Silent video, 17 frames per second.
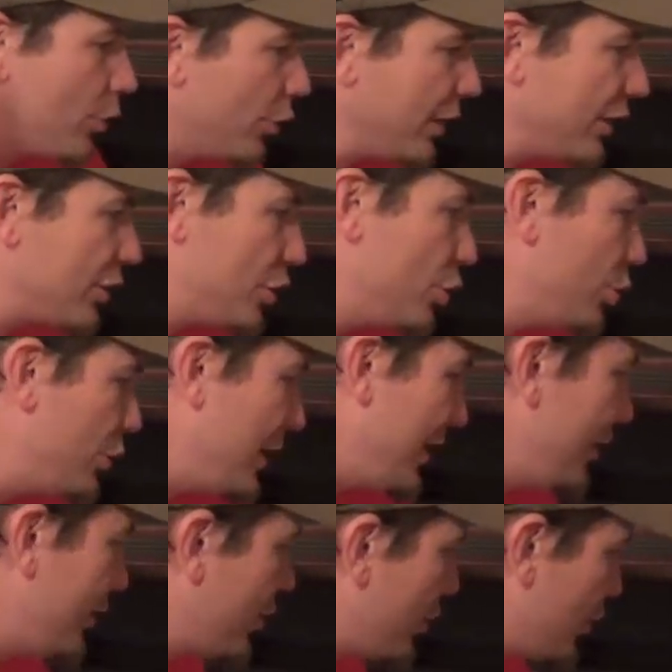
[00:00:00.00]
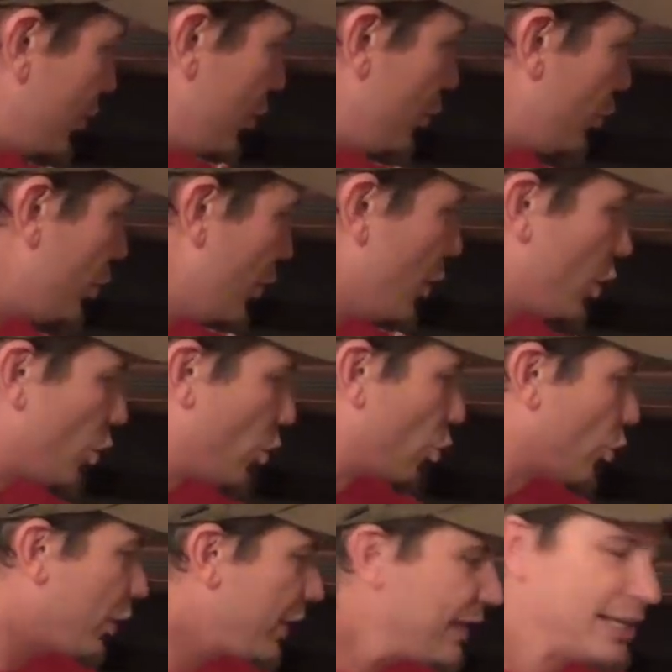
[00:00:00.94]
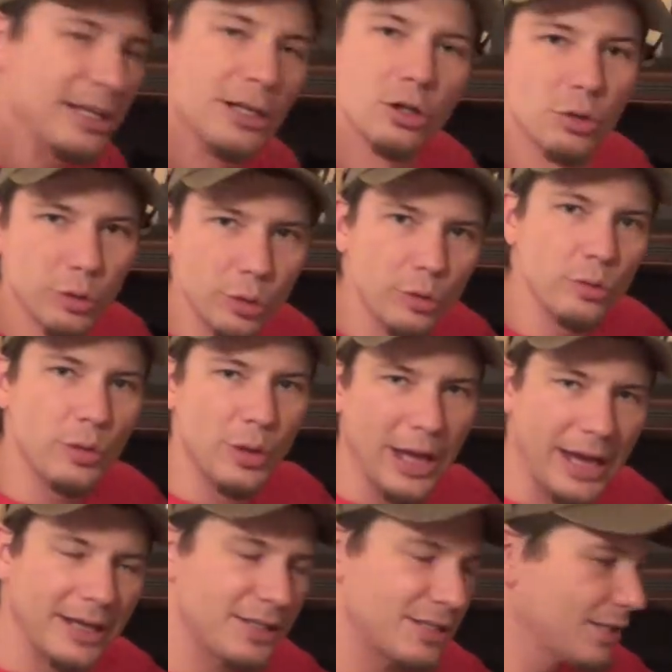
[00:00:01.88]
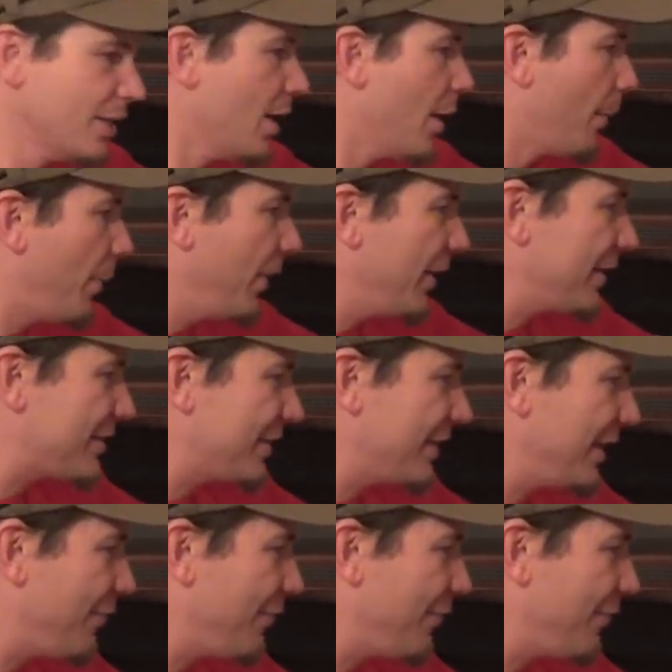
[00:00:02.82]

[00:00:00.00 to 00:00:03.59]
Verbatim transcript: going to need to re-glue that. But